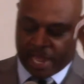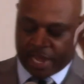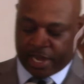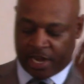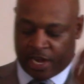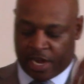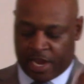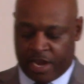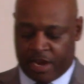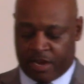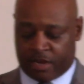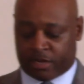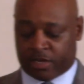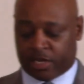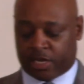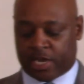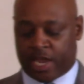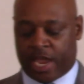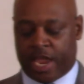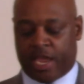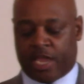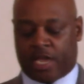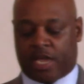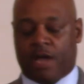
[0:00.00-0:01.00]
hear that
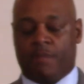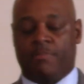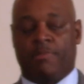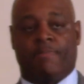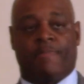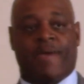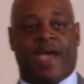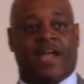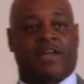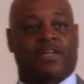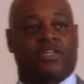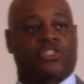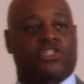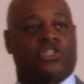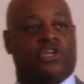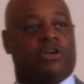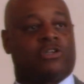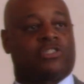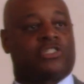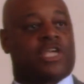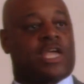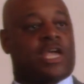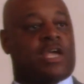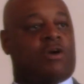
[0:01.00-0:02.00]
they ain't coming back to
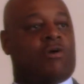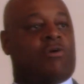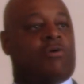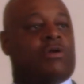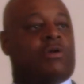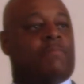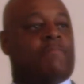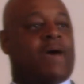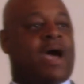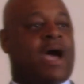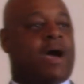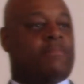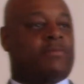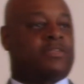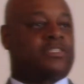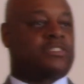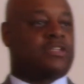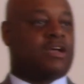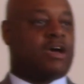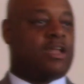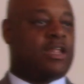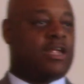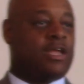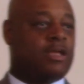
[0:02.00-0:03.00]
church, they ain't going to Bible
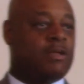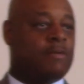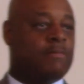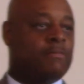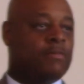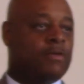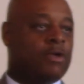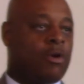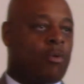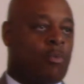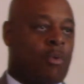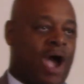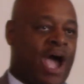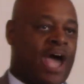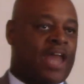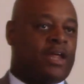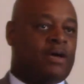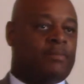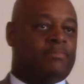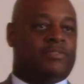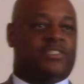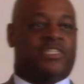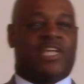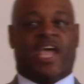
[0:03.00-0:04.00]
study, wind
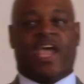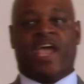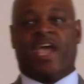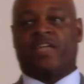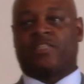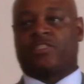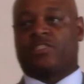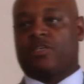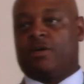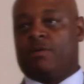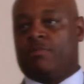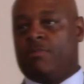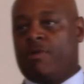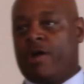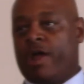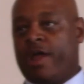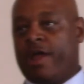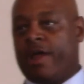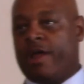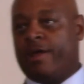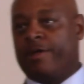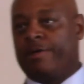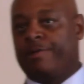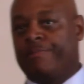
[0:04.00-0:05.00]
up dead
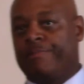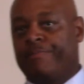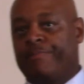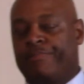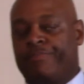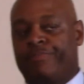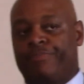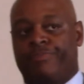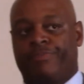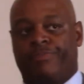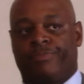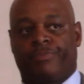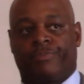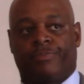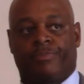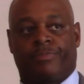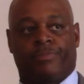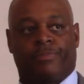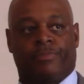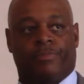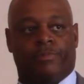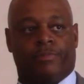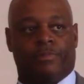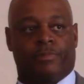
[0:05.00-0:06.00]
somewhere.
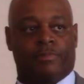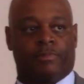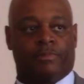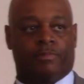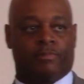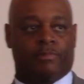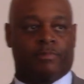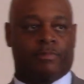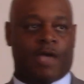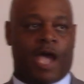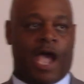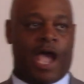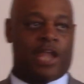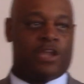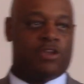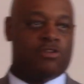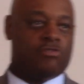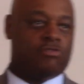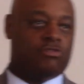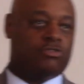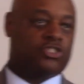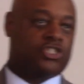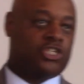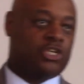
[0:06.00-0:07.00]
I
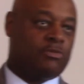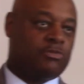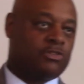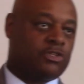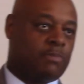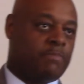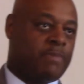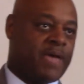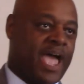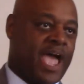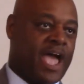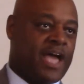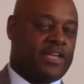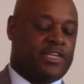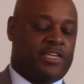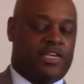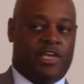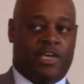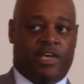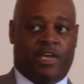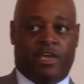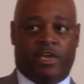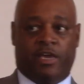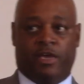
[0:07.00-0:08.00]
knew she was a bad
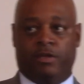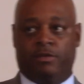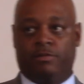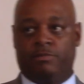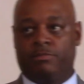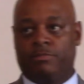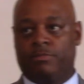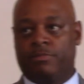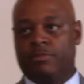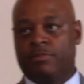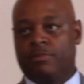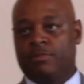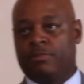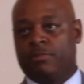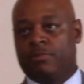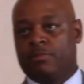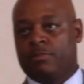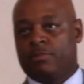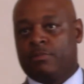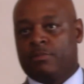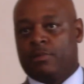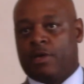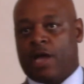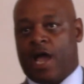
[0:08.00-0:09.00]
kid.
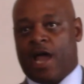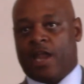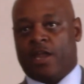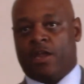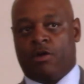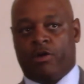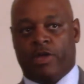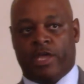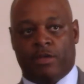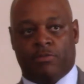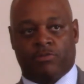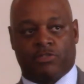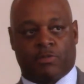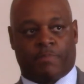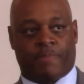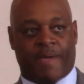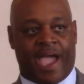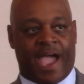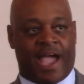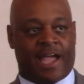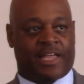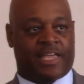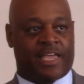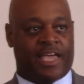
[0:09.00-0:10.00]
I knew he was a
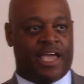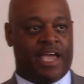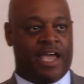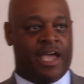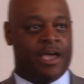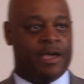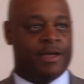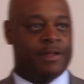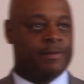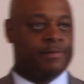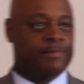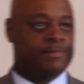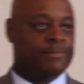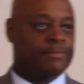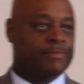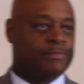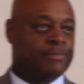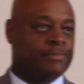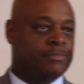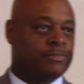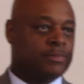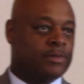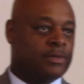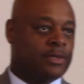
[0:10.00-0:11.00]
bad kid.
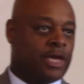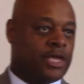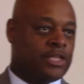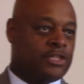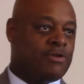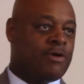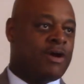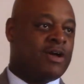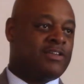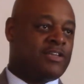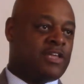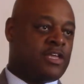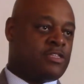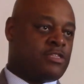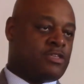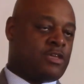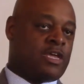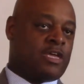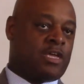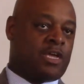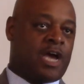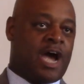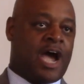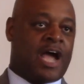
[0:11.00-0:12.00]

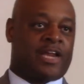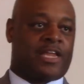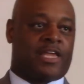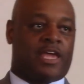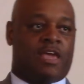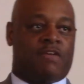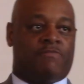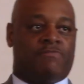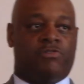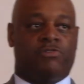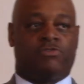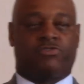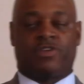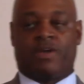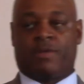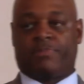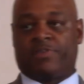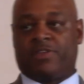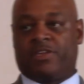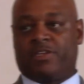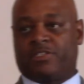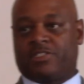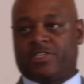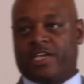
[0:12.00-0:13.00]
And God gave you
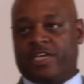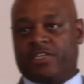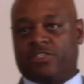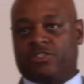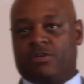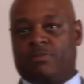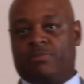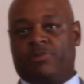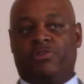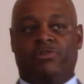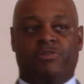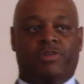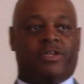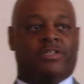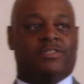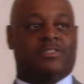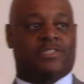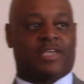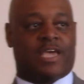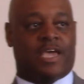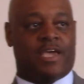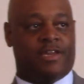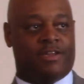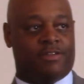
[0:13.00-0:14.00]
something to say to him and you didn't
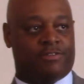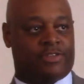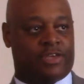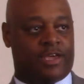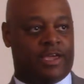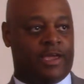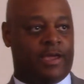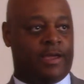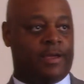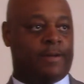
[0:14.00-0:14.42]
say anything.